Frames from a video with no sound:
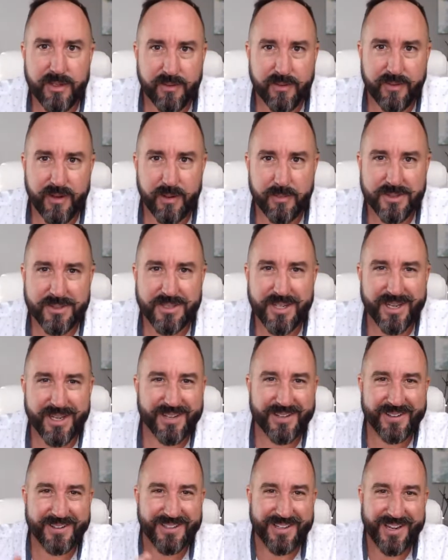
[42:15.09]
If I'm in
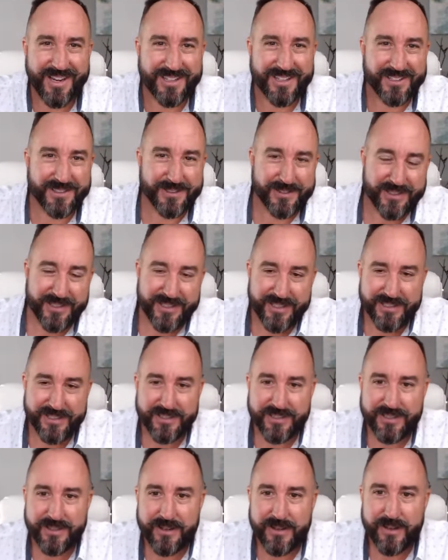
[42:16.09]
town, I do this.